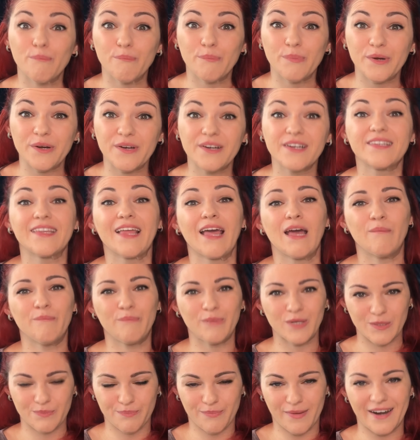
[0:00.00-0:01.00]
birth and
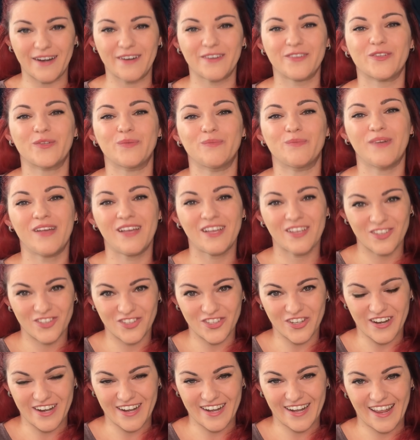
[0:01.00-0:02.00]
postpartum
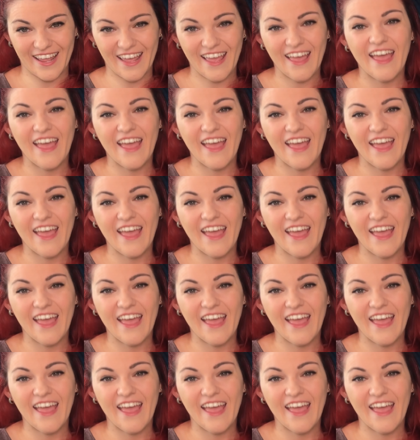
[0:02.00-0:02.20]
journey.